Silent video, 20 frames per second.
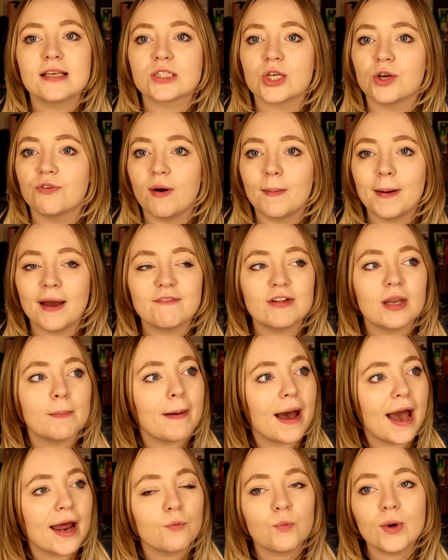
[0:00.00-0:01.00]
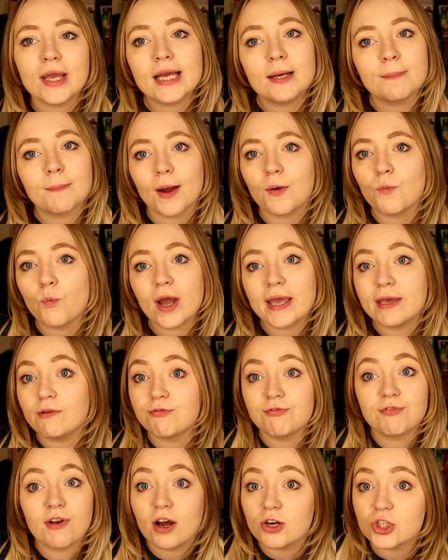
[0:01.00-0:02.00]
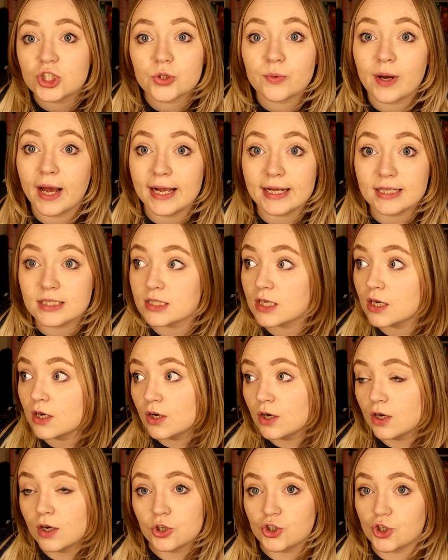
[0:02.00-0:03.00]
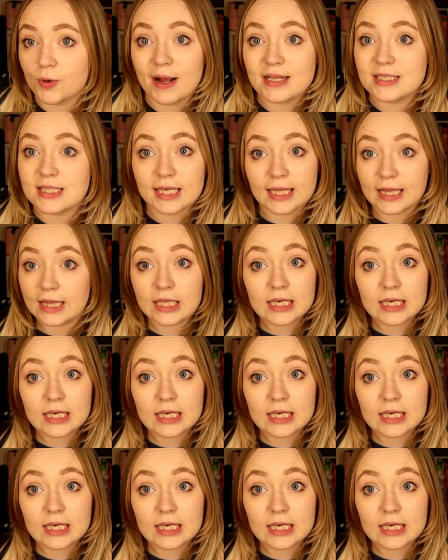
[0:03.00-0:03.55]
so if I'm having a bad week, my weight fluctuates dramatically.